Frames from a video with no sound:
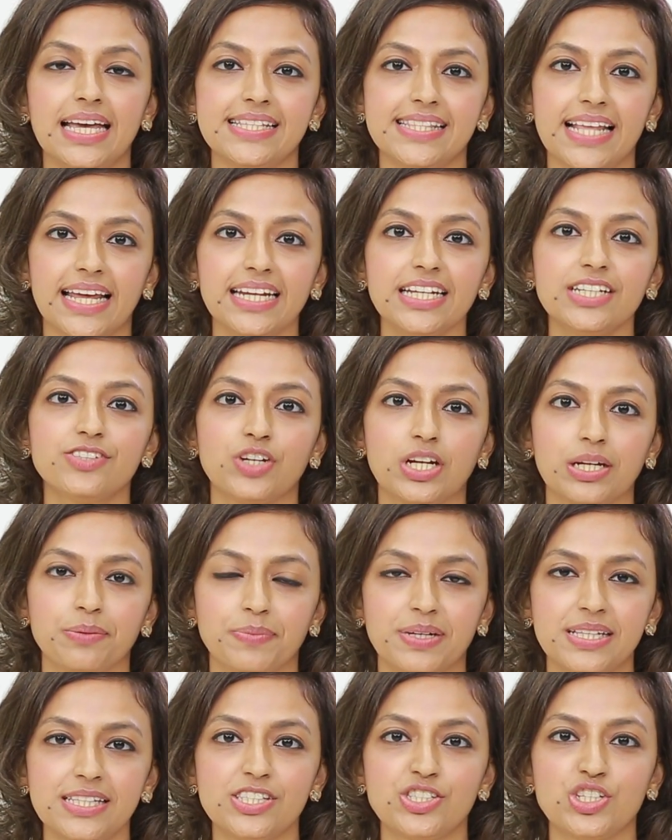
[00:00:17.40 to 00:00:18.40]
Aesthetic
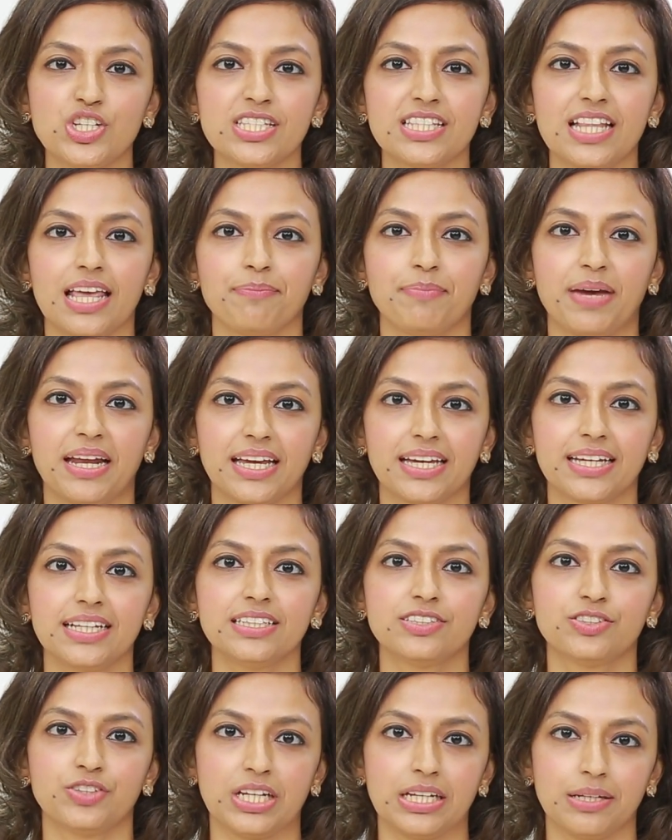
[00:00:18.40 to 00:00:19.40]
treatments, just like
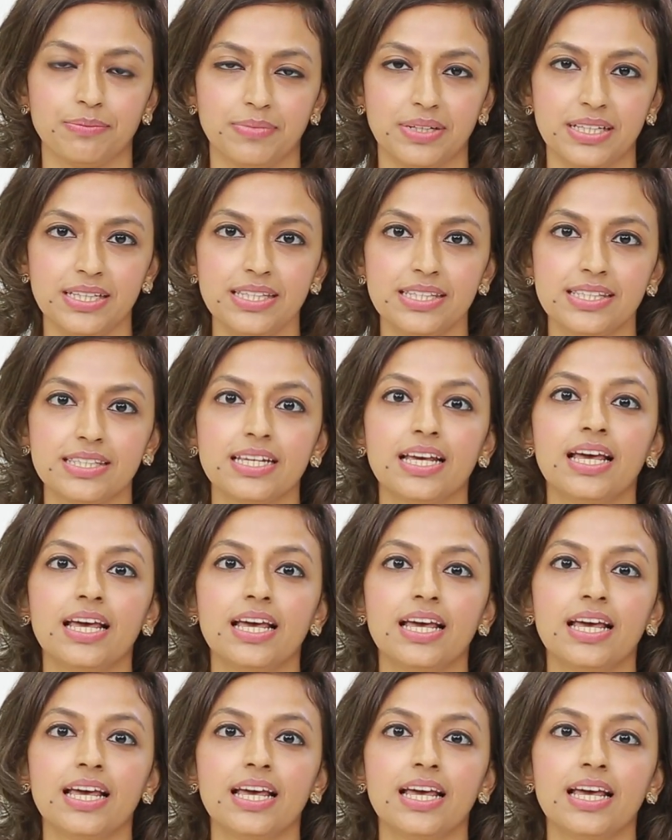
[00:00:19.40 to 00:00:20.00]
medical treatments,